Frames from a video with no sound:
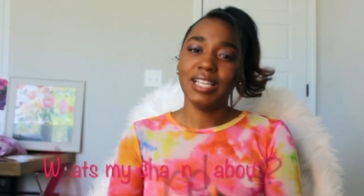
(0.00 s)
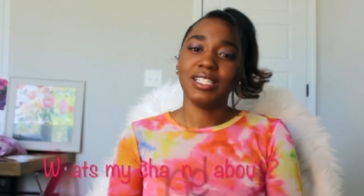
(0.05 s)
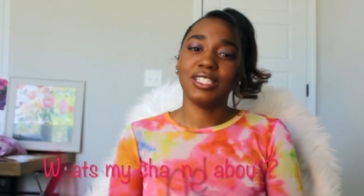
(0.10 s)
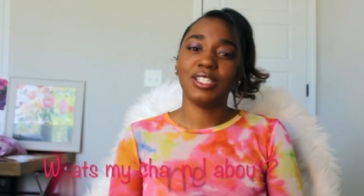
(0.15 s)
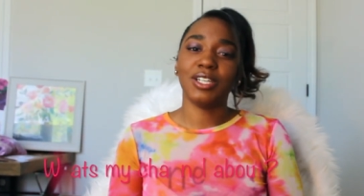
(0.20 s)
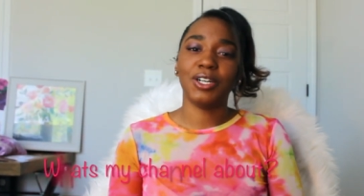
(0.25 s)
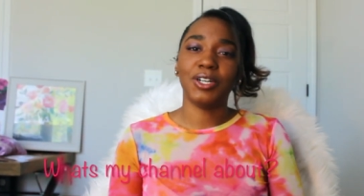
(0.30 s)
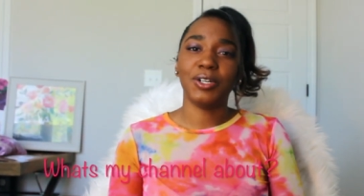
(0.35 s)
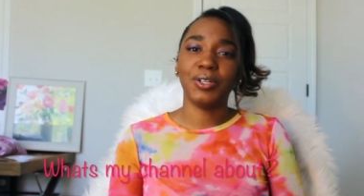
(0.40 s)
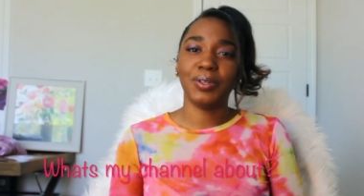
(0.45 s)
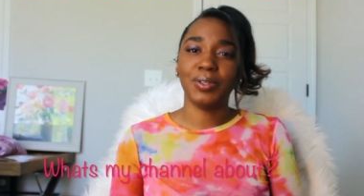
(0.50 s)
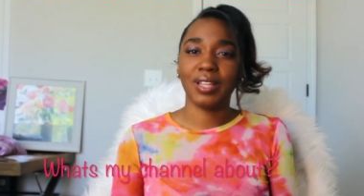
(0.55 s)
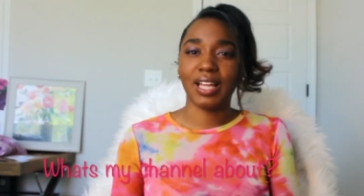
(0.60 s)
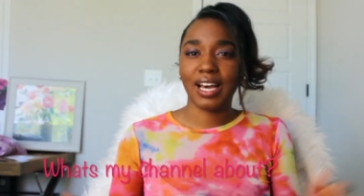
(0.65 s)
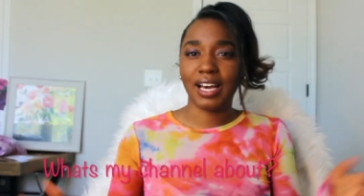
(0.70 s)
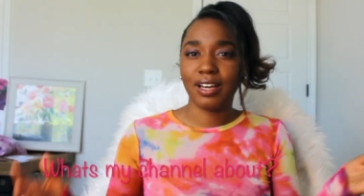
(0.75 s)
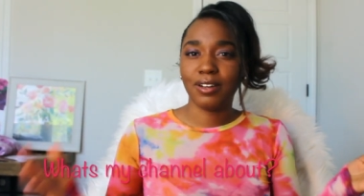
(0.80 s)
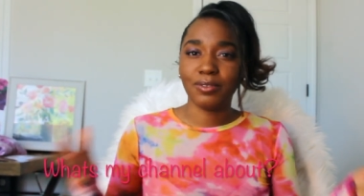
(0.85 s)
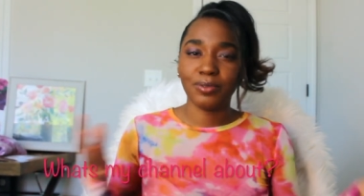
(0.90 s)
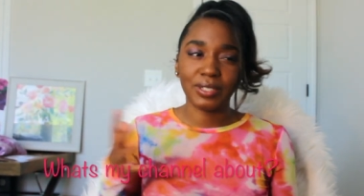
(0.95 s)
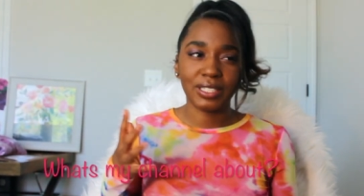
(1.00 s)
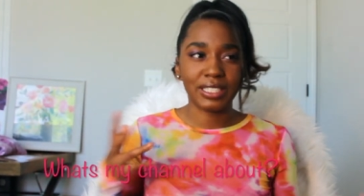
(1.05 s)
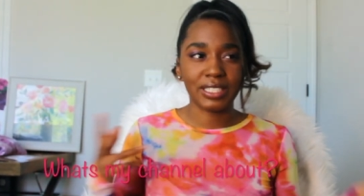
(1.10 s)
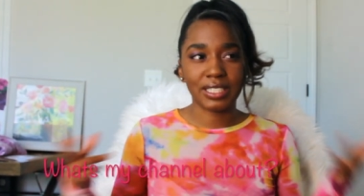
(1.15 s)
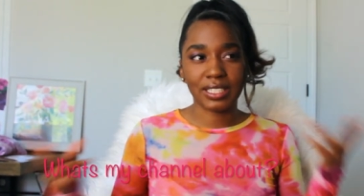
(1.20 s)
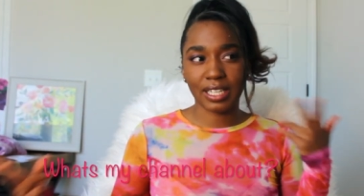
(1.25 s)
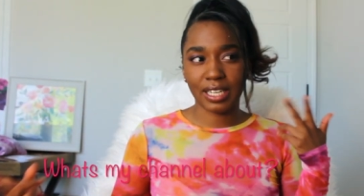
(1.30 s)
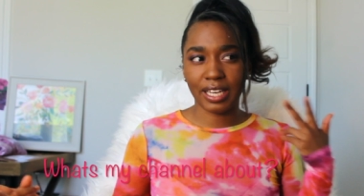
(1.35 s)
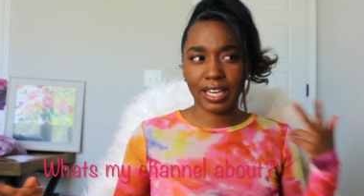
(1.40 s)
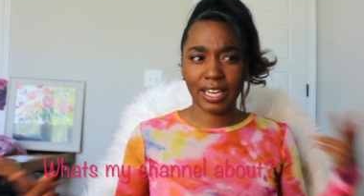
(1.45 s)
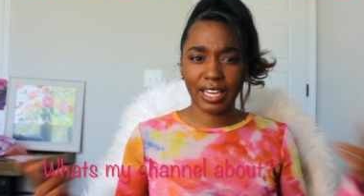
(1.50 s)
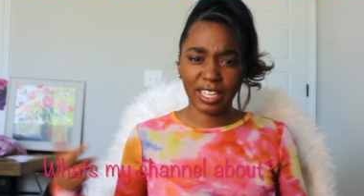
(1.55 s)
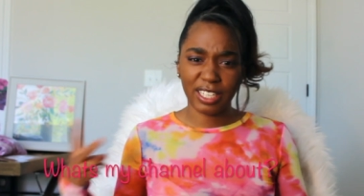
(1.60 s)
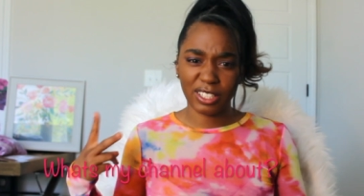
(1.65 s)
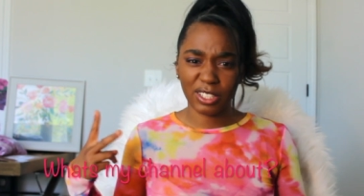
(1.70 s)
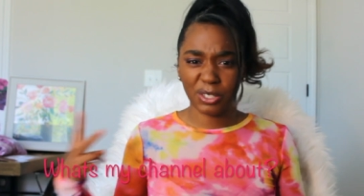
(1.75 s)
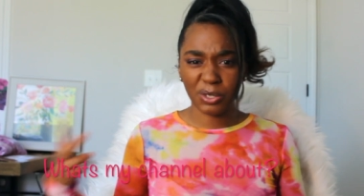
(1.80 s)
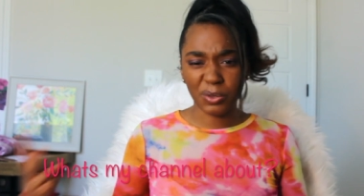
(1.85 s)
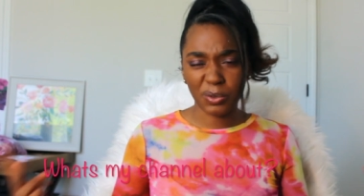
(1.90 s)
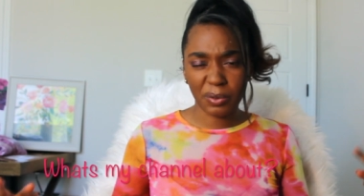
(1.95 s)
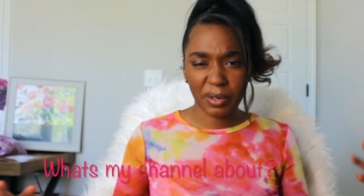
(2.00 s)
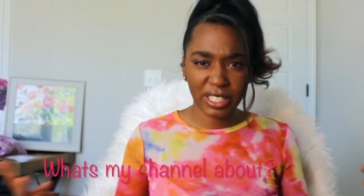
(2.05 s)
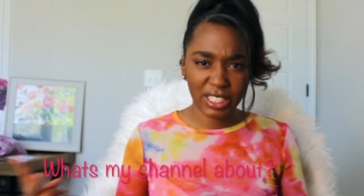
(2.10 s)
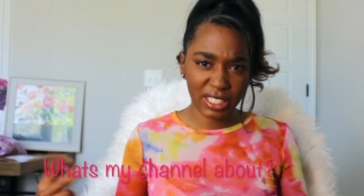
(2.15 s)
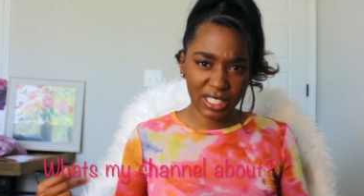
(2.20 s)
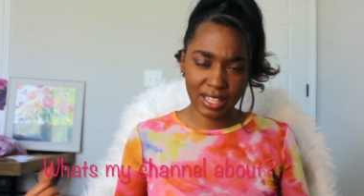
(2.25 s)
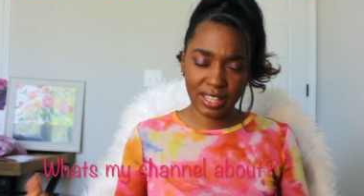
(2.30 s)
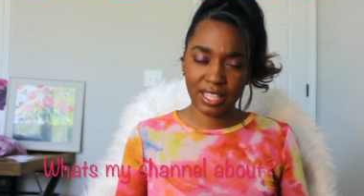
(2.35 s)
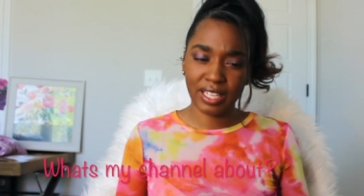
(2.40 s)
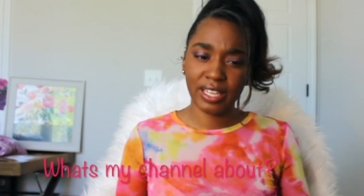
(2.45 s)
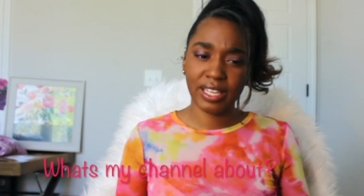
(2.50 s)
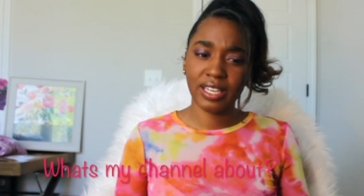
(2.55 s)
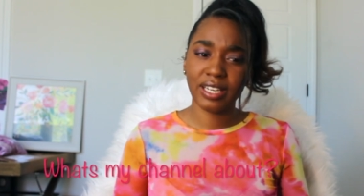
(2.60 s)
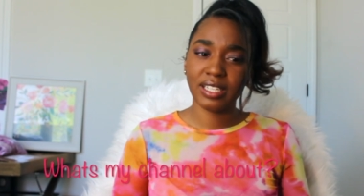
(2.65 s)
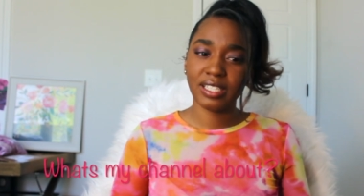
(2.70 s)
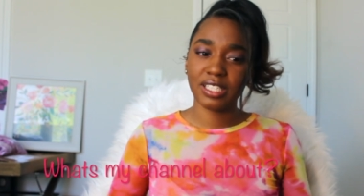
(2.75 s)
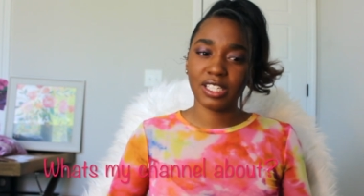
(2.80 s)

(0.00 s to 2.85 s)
So that was a two question thing.